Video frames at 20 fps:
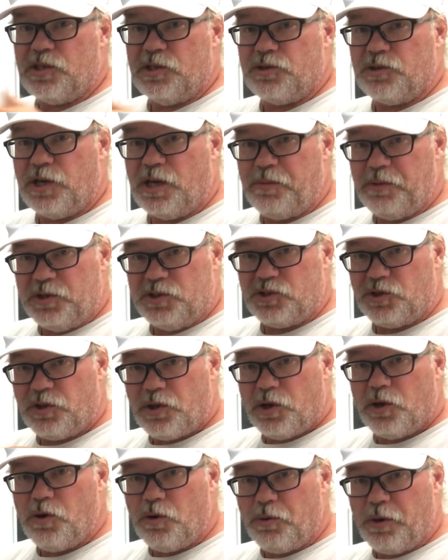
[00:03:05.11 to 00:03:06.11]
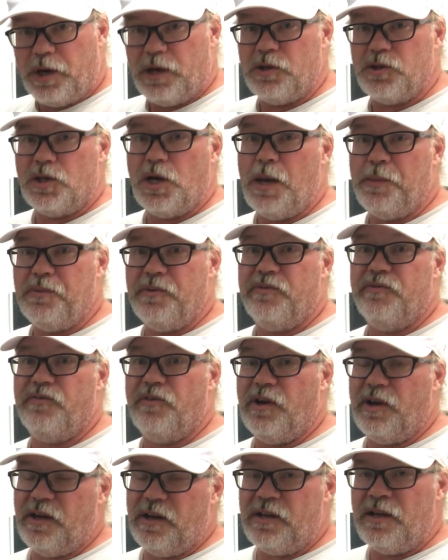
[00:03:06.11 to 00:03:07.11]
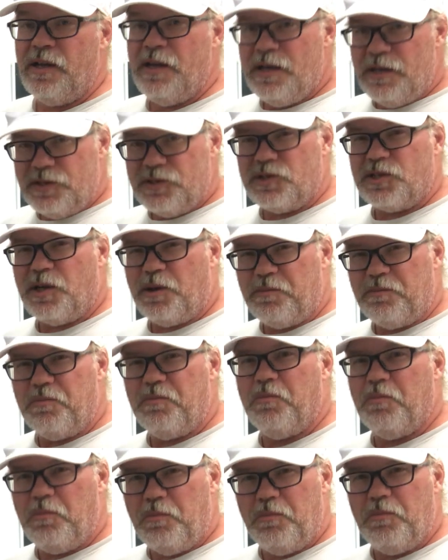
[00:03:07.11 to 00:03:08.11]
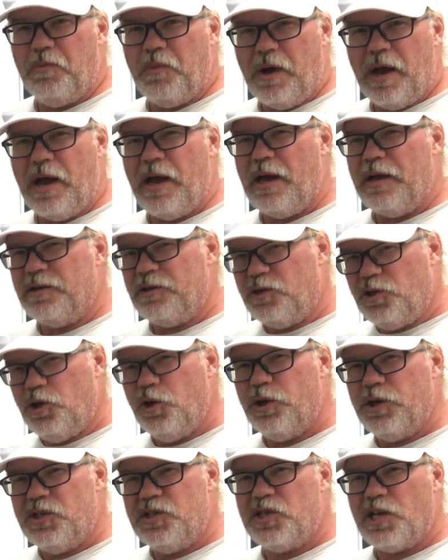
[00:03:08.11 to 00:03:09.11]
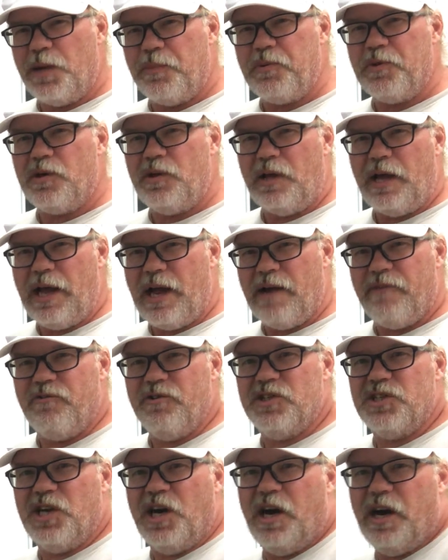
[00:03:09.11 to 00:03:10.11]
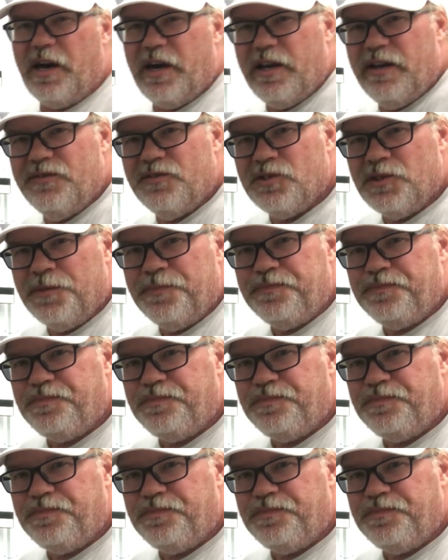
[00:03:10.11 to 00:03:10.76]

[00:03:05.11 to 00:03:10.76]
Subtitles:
I'll try to make sure they go right on top of some good typical average hives.